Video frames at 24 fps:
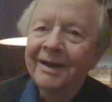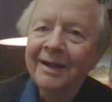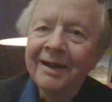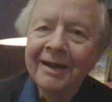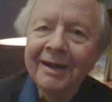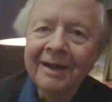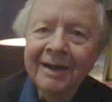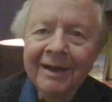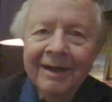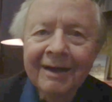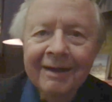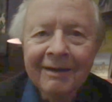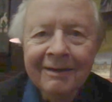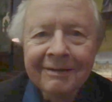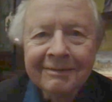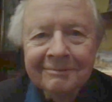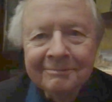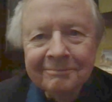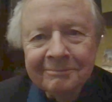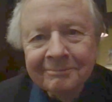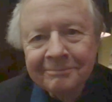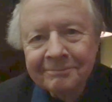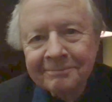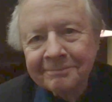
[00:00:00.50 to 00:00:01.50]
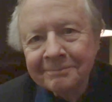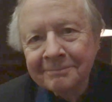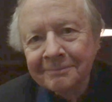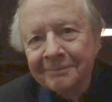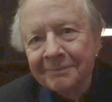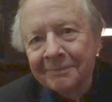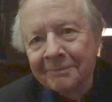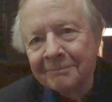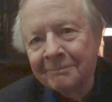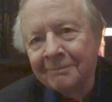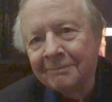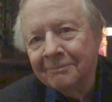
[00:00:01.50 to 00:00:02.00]
So, Werner,
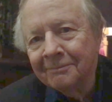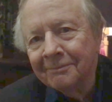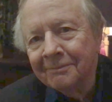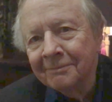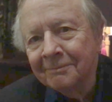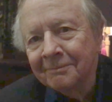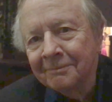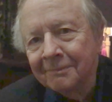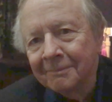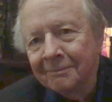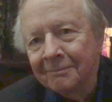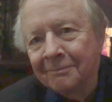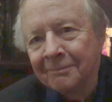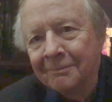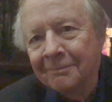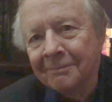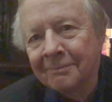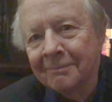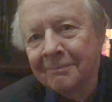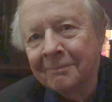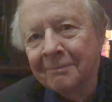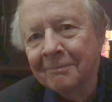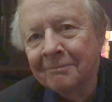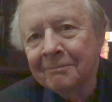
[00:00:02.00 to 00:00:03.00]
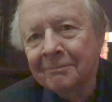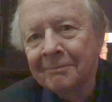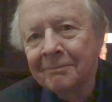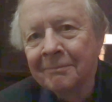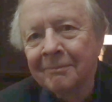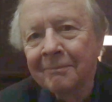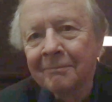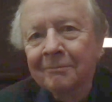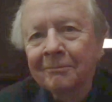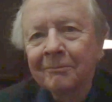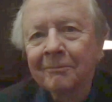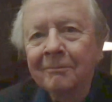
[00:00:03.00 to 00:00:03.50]
could you tell me how you
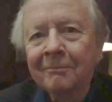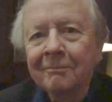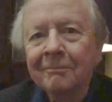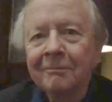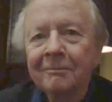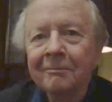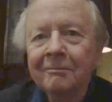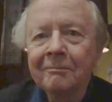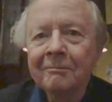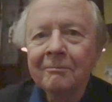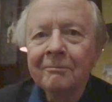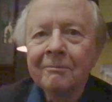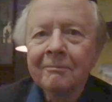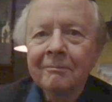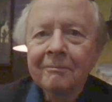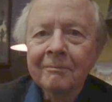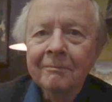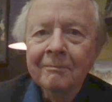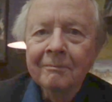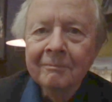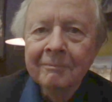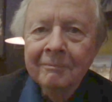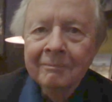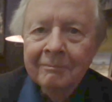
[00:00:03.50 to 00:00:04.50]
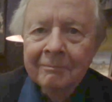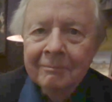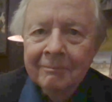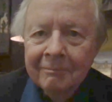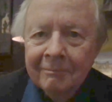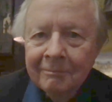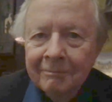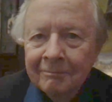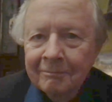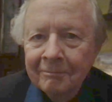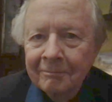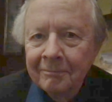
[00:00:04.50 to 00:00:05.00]
happened to meet
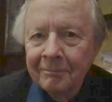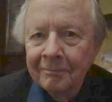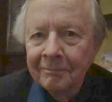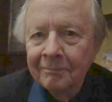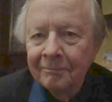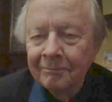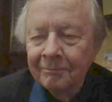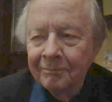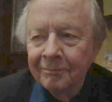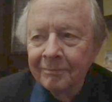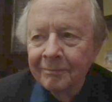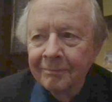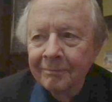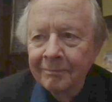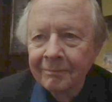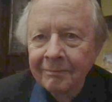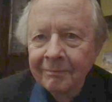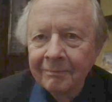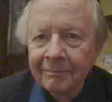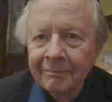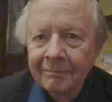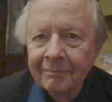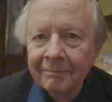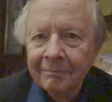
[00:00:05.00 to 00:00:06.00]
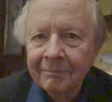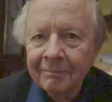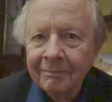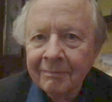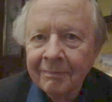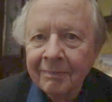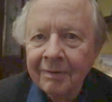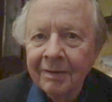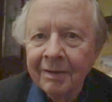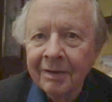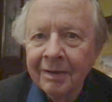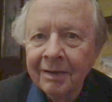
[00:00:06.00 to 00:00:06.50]
Max Ernst, who is
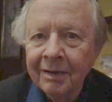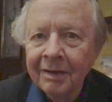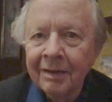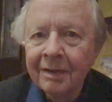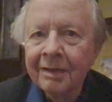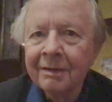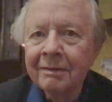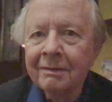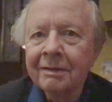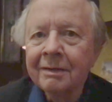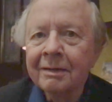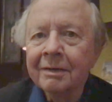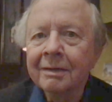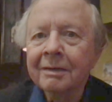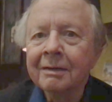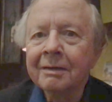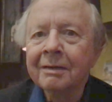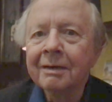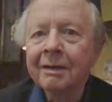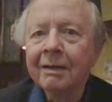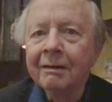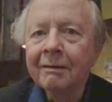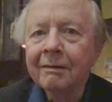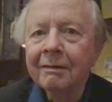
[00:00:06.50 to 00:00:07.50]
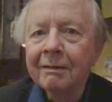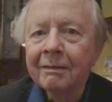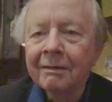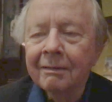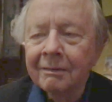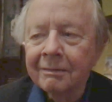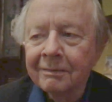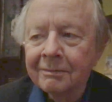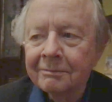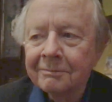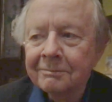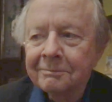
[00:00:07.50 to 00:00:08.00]
the great hero
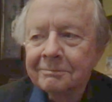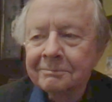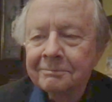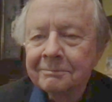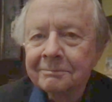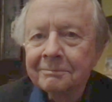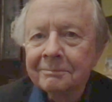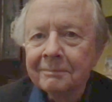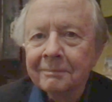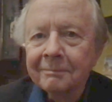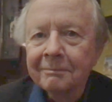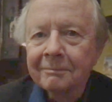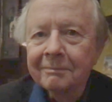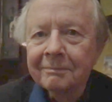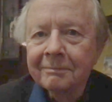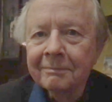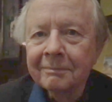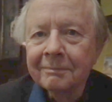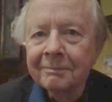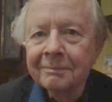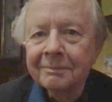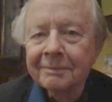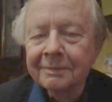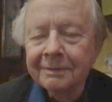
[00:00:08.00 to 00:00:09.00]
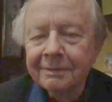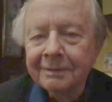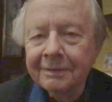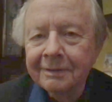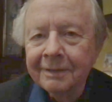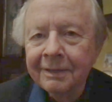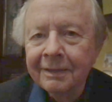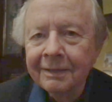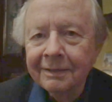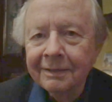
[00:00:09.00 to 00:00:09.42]
of your career, right?